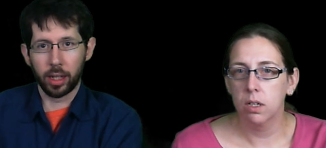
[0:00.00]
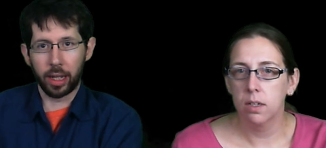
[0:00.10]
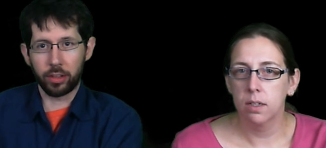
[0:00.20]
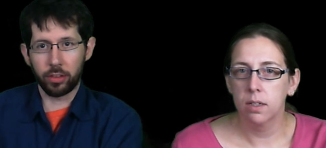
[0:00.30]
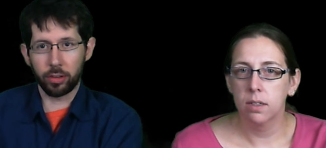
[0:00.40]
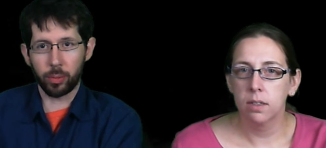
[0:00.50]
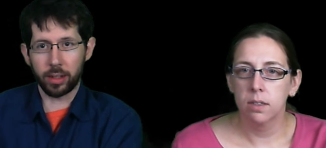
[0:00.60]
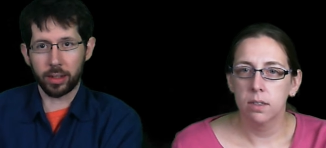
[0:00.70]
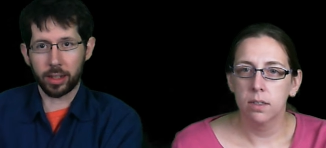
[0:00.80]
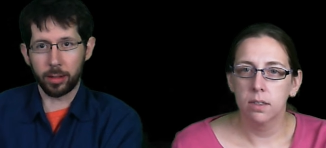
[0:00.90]
Speaker 1: I just
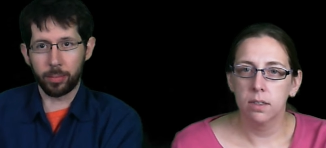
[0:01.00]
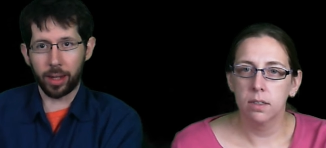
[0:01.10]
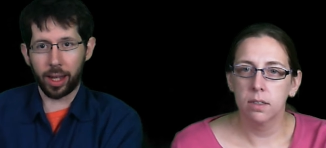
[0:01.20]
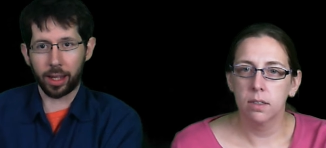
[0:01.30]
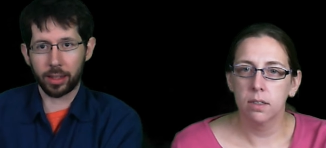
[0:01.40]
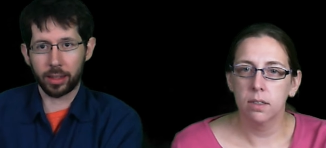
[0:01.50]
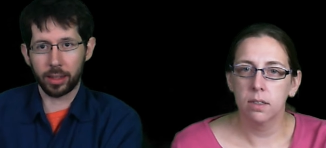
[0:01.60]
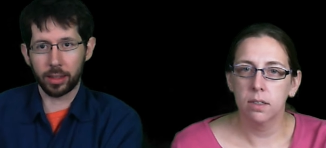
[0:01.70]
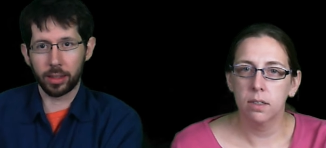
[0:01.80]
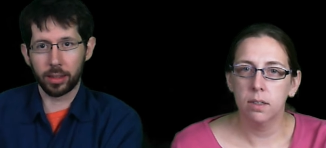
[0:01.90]
want to come back.
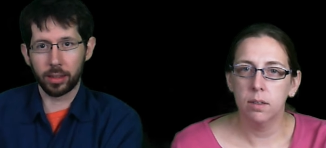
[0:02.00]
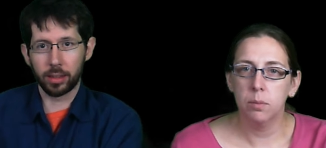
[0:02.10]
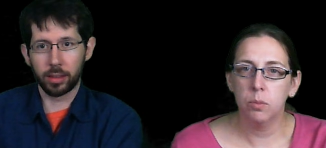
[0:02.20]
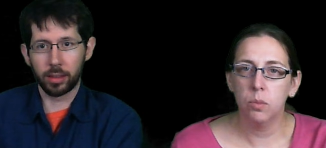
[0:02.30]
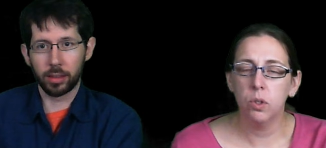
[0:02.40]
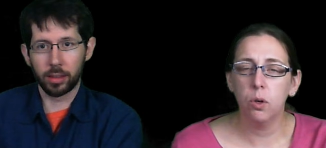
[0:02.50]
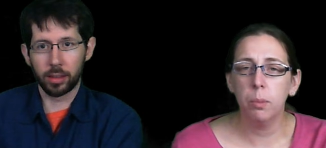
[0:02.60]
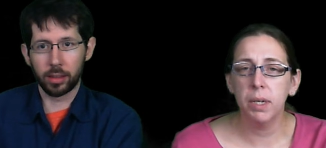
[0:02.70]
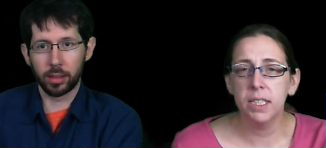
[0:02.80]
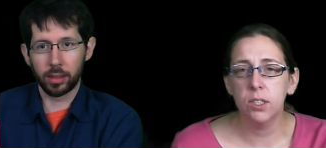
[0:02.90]
Speaker 2: Well, don't
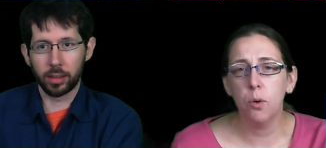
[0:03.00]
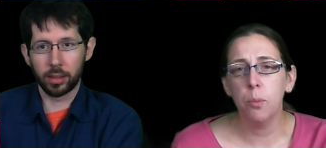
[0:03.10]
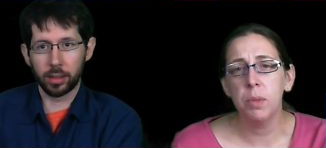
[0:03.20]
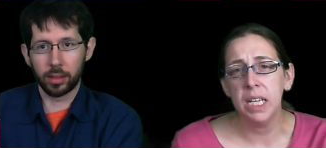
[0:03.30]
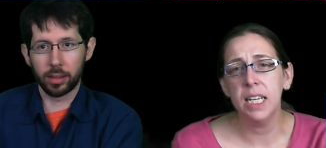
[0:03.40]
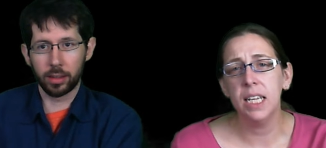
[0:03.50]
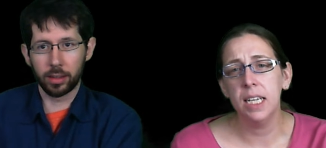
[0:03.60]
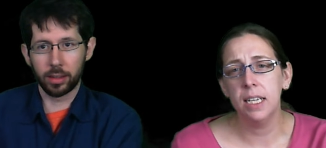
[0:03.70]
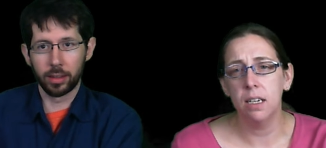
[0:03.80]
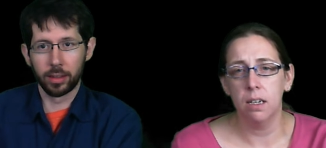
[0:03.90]
be so
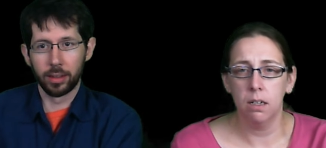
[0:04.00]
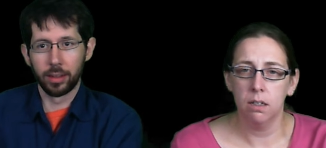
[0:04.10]
mean.